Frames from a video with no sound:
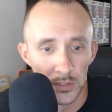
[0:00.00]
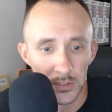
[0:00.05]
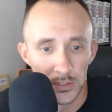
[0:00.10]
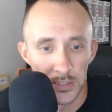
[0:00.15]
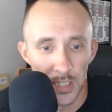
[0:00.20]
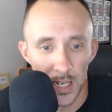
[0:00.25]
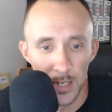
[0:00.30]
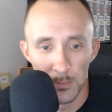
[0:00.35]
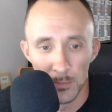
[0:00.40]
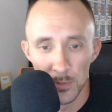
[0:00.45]

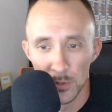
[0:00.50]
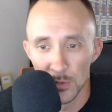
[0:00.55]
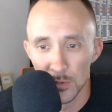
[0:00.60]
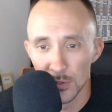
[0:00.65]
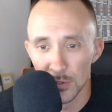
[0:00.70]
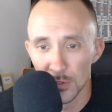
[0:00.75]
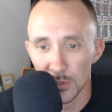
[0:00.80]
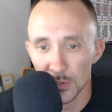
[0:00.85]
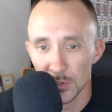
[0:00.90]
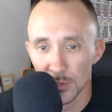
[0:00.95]

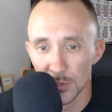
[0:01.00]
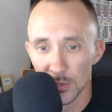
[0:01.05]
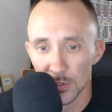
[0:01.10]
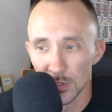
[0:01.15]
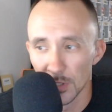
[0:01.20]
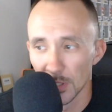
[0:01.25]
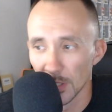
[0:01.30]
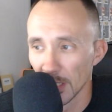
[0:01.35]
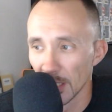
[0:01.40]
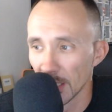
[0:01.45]

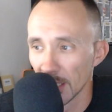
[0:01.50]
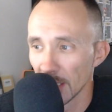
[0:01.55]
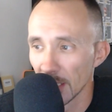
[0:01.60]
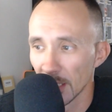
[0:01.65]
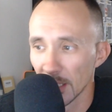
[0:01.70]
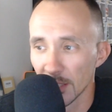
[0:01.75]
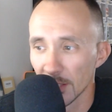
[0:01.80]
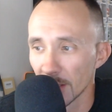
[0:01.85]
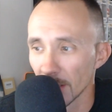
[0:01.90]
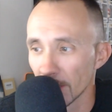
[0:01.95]
Timers.
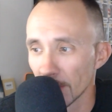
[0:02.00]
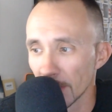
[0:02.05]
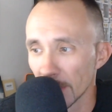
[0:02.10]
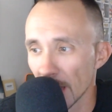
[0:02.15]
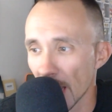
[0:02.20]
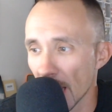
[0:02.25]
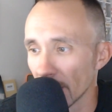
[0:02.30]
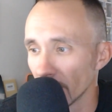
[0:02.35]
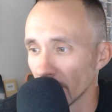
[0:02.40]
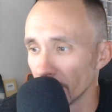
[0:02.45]
He should
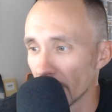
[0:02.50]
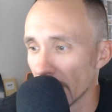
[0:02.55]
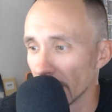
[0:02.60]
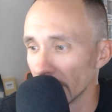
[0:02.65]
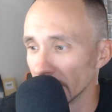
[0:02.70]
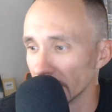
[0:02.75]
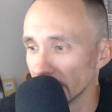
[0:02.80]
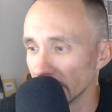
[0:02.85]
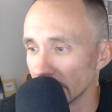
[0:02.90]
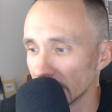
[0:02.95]
be out and
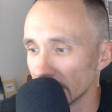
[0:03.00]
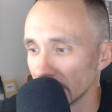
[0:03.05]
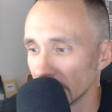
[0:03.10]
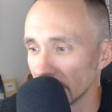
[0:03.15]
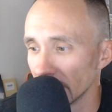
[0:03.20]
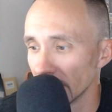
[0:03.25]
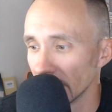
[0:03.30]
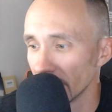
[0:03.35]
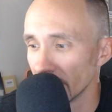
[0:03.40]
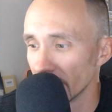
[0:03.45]
about. He's
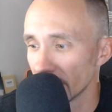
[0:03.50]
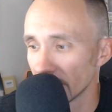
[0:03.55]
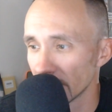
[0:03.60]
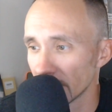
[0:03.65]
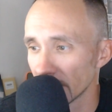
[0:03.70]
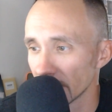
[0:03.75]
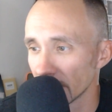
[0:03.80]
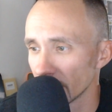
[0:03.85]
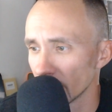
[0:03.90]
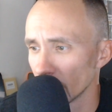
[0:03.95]

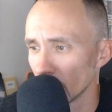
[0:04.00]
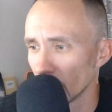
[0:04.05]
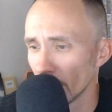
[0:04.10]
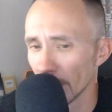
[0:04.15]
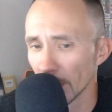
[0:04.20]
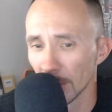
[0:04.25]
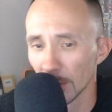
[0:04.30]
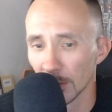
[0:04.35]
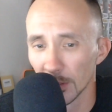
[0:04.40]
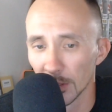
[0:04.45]

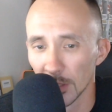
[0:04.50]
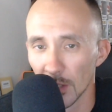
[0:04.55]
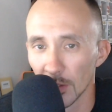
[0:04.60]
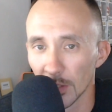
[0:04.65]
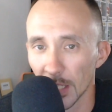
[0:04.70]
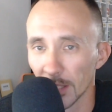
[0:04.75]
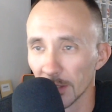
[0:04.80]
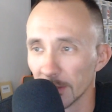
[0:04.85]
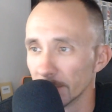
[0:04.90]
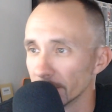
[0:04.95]
weird.
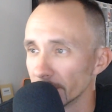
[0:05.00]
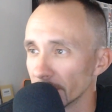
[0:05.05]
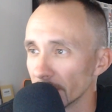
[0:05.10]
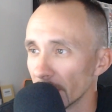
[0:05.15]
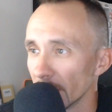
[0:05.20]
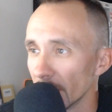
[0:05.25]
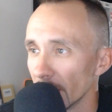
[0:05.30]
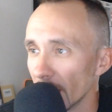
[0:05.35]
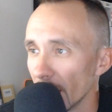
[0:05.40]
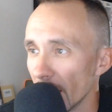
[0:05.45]
Okay.
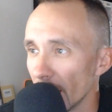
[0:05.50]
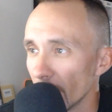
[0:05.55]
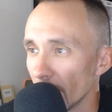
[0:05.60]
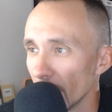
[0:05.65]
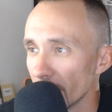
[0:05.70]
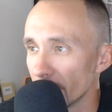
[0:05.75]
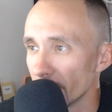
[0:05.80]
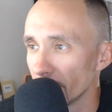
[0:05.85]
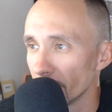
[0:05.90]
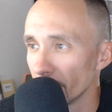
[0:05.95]

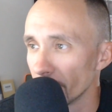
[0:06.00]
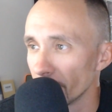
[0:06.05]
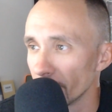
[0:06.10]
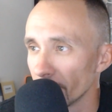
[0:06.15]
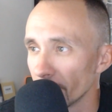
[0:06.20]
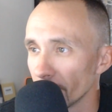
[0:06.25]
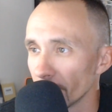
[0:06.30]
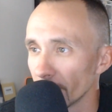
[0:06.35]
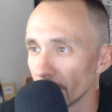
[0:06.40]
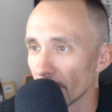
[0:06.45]
Anyways,
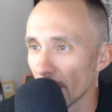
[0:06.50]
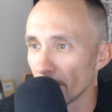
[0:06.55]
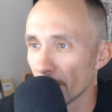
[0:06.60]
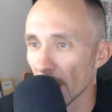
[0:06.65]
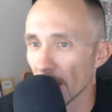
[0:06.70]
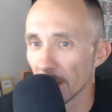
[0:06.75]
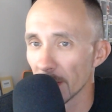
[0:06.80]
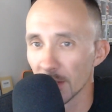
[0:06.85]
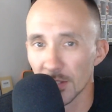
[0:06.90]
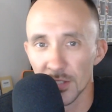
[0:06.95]

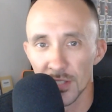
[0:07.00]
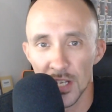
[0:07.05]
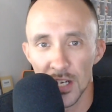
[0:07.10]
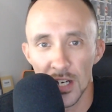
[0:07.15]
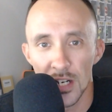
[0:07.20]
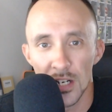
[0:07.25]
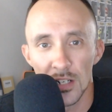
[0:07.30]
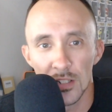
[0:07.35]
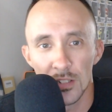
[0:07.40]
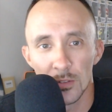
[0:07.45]
Nightbot is
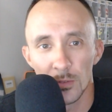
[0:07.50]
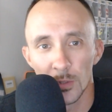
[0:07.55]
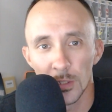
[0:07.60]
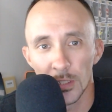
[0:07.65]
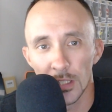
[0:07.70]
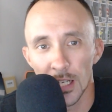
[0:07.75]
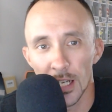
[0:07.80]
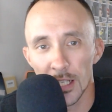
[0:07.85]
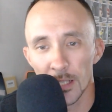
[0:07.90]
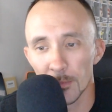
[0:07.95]
there.
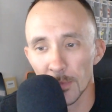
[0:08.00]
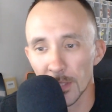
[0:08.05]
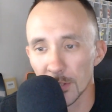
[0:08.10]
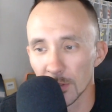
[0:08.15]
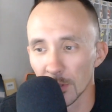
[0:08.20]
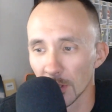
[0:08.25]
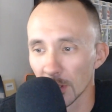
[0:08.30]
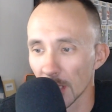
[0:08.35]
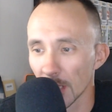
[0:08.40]
I had to make sure on